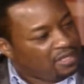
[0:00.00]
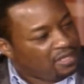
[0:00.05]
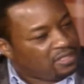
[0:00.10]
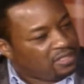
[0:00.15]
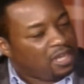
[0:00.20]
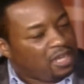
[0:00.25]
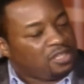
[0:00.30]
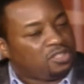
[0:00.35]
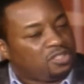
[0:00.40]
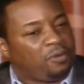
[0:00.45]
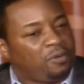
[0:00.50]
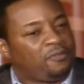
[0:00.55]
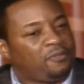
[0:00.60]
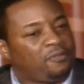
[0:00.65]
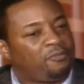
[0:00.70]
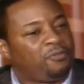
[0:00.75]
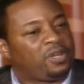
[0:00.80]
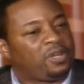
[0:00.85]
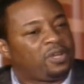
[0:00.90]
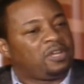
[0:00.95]
It's, so
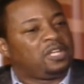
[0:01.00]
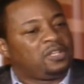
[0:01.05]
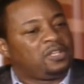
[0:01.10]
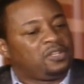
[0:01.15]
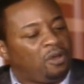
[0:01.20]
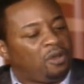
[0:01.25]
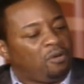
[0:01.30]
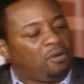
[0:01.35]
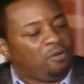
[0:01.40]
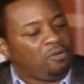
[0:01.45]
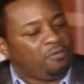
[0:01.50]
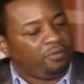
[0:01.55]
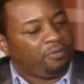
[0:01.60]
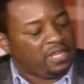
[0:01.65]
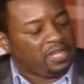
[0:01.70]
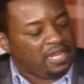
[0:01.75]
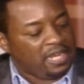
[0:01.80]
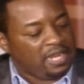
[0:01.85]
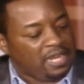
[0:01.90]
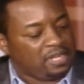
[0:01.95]
if we're going to know
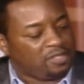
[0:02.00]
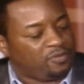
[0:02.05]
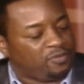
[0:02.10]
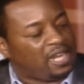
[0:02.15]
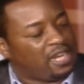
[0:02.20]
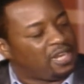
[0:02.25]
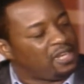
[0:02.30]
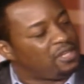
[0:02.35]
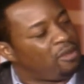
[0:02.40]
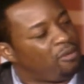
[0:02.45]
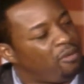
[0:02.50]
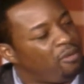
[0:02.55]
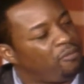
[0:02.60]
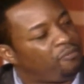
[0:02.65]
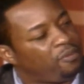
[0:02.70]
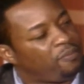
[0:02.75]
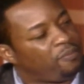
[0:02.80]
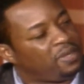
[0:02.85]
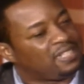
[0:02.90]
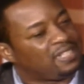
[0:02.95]
who he is, we got to know
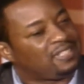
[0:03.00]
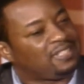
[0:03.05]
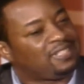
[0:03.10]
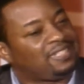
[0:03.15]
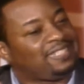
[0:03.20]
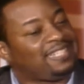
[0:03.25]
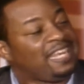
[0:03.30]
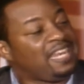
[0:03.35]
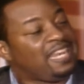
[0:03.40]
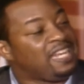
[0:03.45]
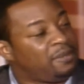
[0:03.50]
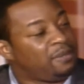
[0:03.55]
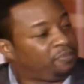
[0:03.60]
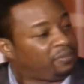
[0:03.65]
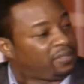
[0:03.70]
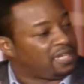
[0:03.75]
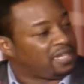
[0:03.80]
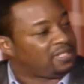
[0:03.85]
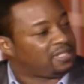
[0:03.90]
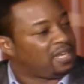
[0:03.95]
him from an ascended
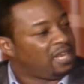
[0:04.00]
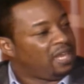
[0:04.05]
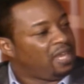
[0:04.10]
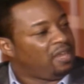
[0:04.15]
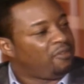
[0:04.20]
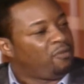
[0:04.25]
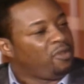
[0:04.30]
place. Mm -hmm.